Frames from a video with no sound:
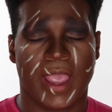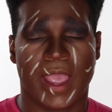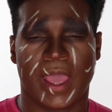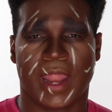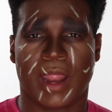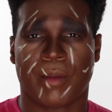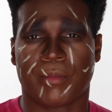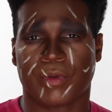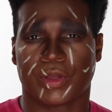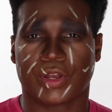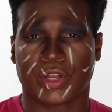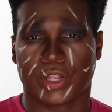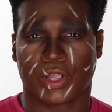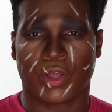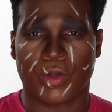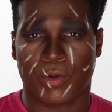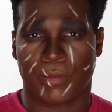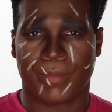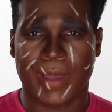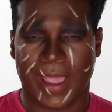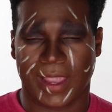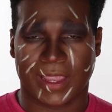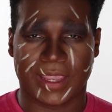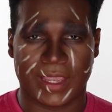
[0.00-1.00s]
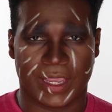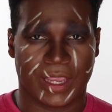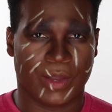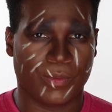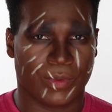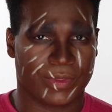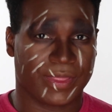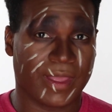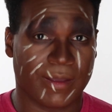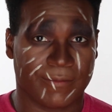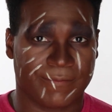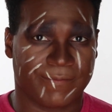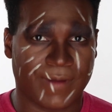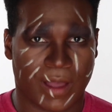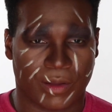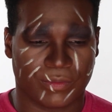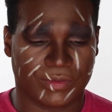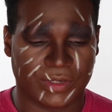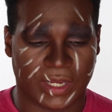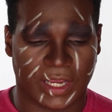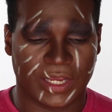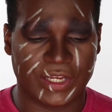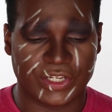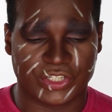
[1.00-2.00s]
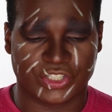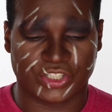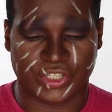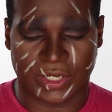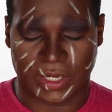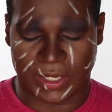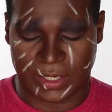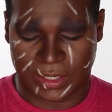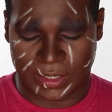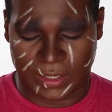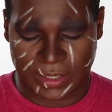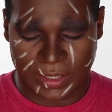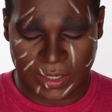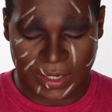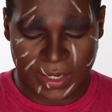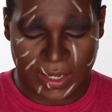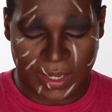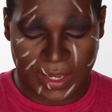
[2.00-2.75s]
and I'm going to go back in with that foundation